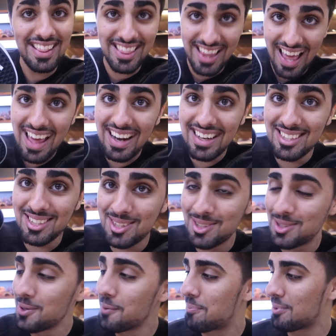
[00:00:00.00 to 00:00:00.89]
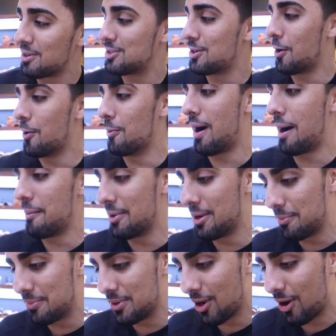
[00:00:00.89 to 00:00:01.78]
That is super dope. I'm
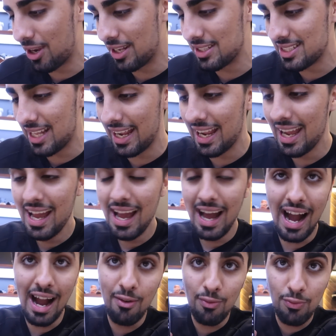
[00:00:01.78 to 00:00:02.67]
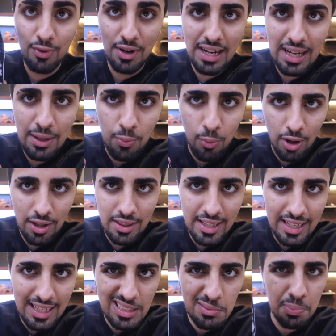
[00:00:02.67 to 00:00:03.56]
gonna be honest, like I really want
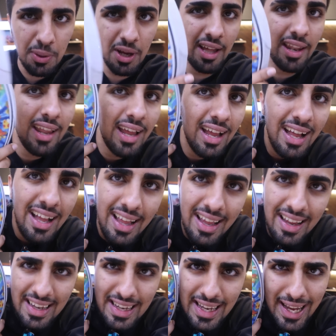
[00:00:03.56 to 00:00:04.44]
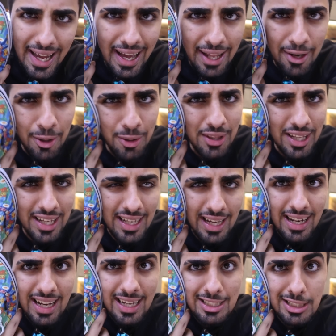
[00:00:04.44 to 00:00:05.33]
these, but yeah, I don't think
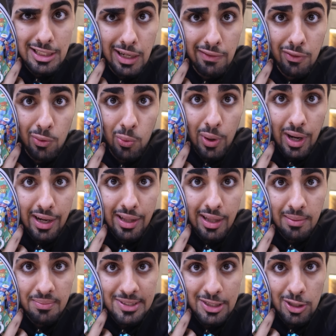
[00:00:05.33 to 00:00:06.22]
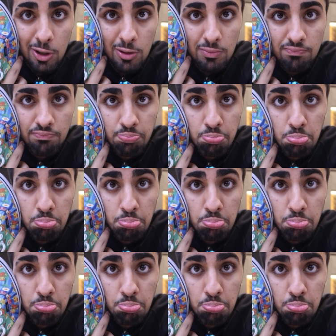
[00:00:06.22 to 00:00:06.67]
I'd actually ever wear them. So